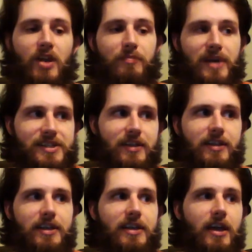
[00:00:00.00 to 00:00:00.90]

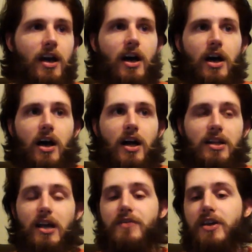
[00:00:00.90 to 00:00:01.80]
basically, a
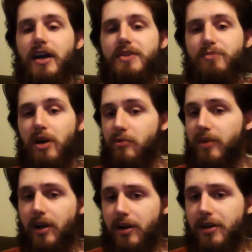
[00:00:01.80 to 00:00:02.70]
lot of you guys
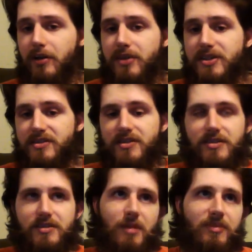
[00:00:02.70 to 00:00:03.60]
probably already know this. This
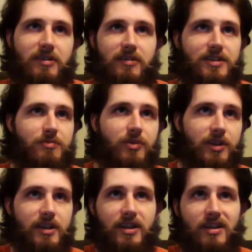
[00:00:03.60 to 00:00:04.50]
is something that's
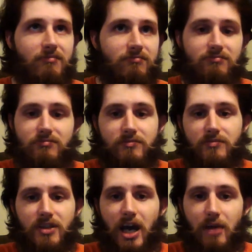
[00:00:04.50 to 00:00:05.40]
really
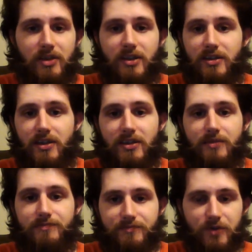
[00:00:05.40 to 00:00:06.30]
common in
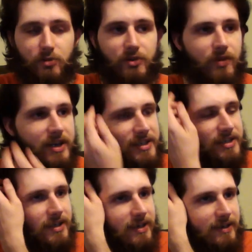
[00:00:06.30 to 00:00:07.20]
the human
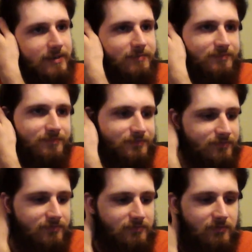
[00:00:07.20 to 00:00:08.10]
race,
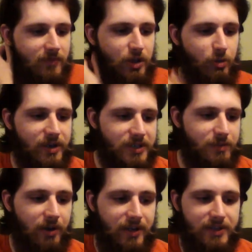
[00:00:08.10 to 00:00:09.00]
human
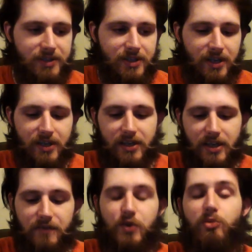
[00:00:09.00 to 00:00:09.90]
experience.
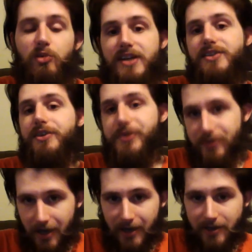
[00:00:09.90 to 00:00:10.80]
If you press on
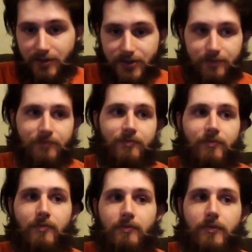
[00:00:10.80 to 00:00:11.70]
your eyes,
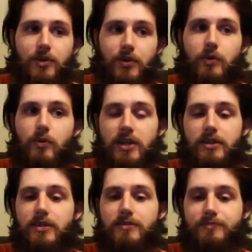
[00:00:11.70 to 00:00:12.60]
you
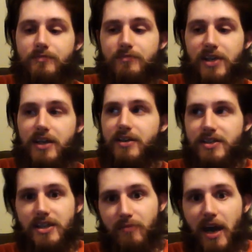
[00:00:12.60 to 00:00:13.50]
will begin to
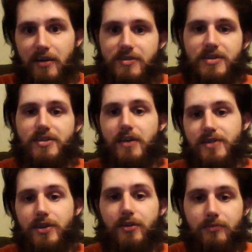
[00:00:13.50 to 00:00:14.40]
see patterns and stuff.
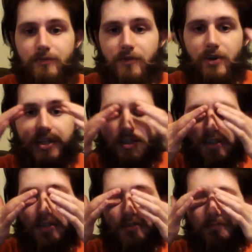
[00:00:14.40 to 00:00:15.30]
So, for
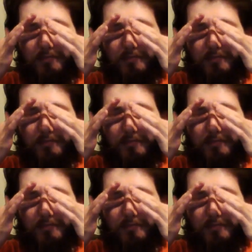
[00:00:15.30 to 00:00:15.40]
instance,